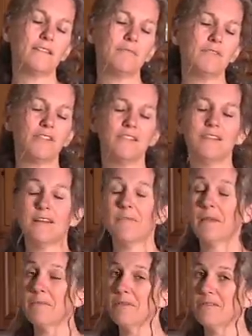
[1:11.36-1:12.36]
some ginger,
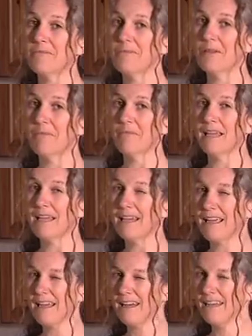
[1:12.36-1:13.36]
maybe some
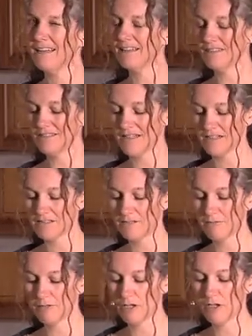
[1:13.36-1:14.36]
nutmeg, and a little dash
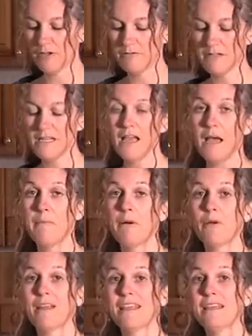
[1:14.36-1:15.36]
of clove,
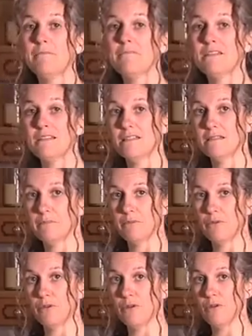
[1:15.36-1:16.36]
about a heaped
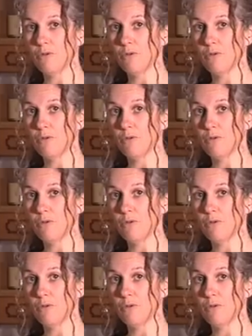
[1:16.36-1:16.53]
teaspoon